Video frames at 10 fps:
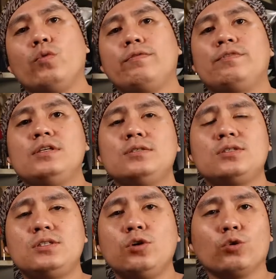with this
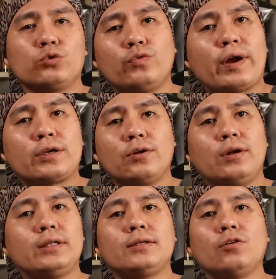CO2
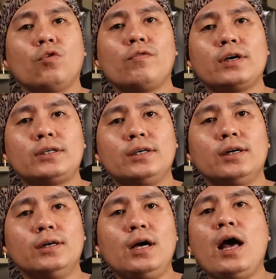regulator over
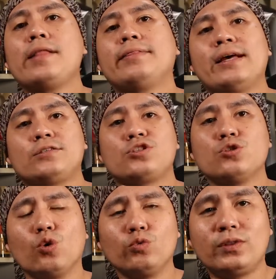here. That's
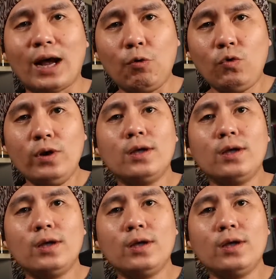no doubt.